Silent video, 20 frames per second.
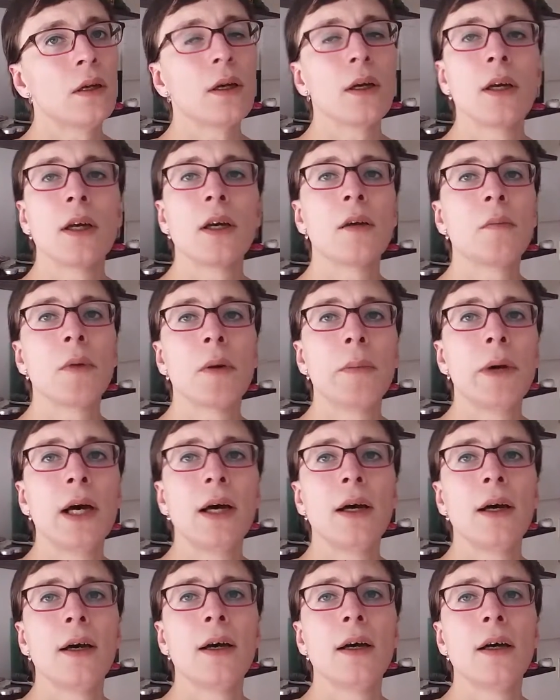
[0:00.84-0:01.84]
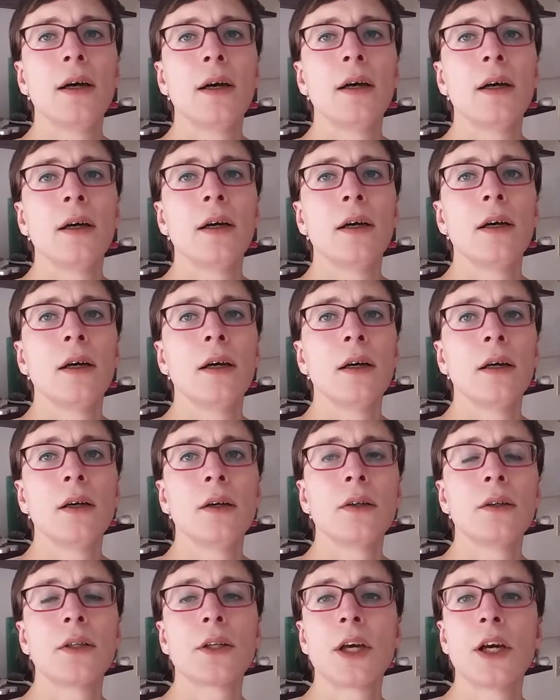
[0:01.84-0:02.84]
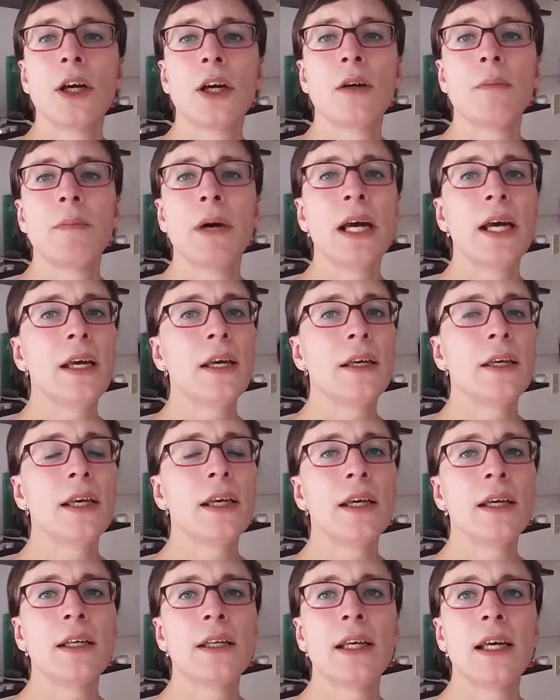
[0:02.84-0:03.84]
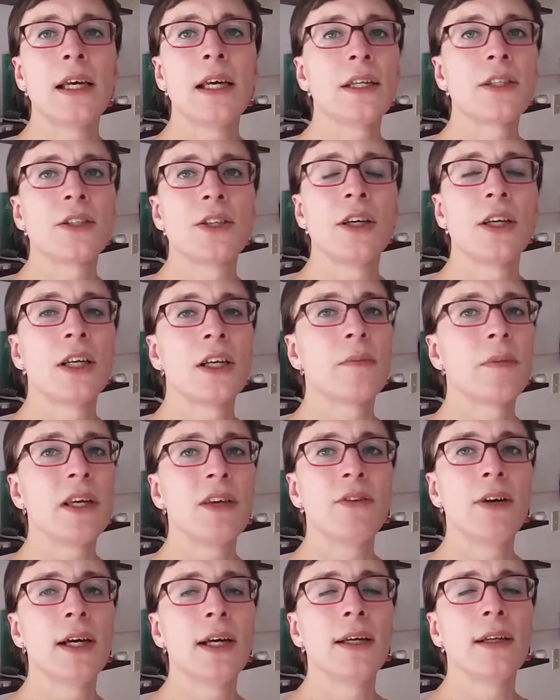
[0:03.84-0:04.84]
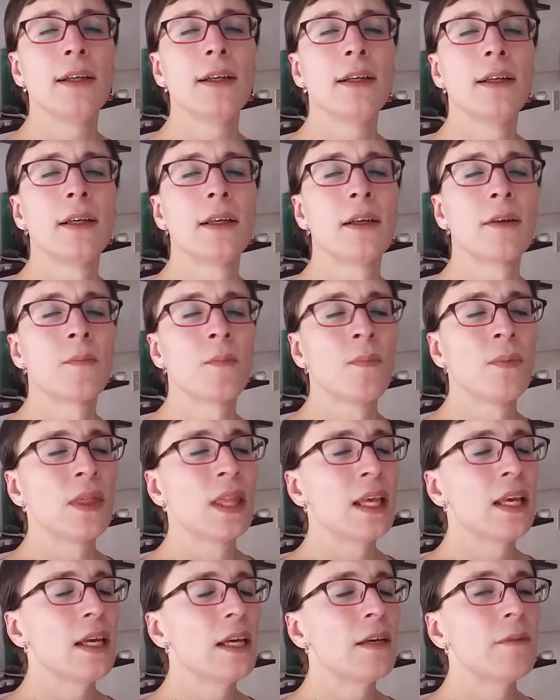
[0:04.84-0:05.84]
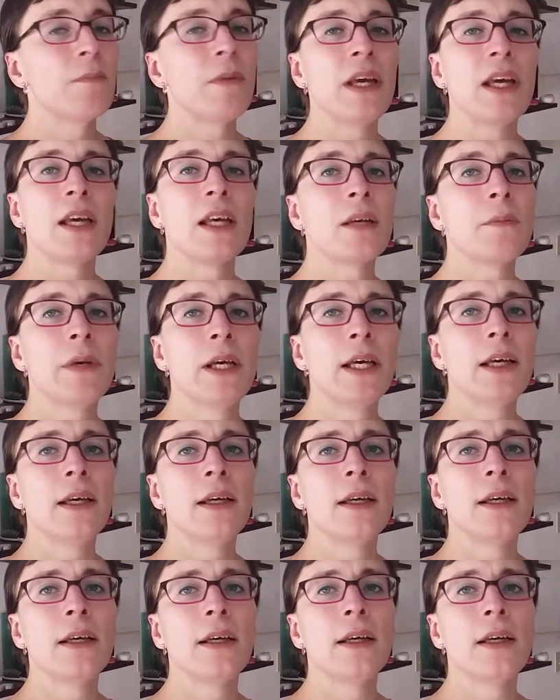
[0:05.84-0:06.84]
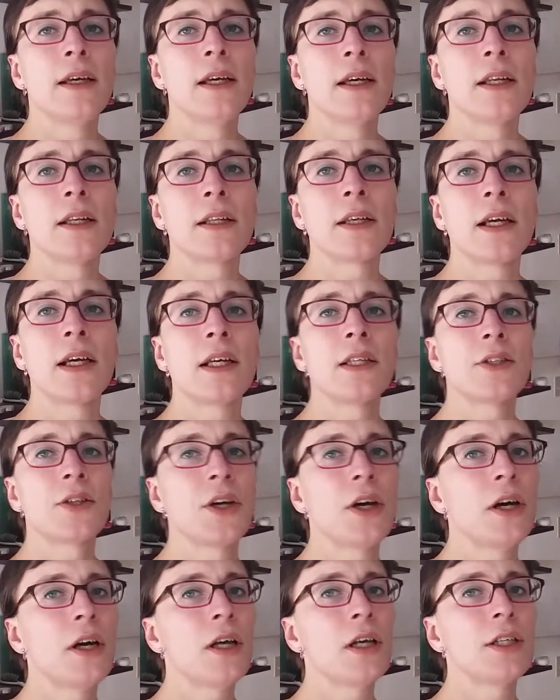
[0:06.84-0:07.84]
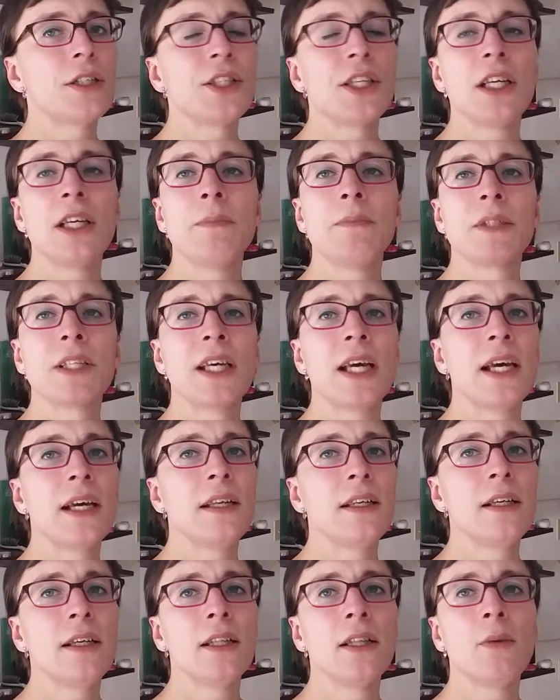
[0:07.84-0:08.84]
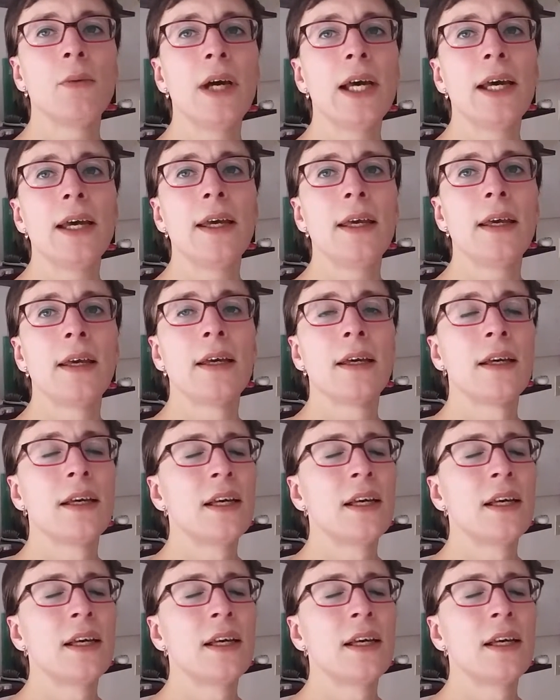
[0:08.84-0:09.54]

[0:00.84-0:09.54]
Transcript: I'm about to go biking and it's gonna be fun. Been a bit, cause college keeps getting in the way.